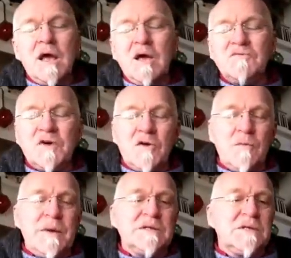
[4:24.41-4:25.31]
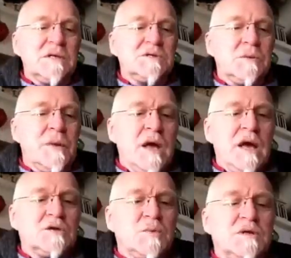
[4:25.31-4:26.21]
environmentalism,
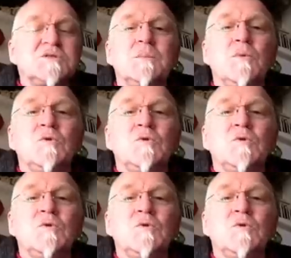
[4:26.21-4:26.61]
as well as the more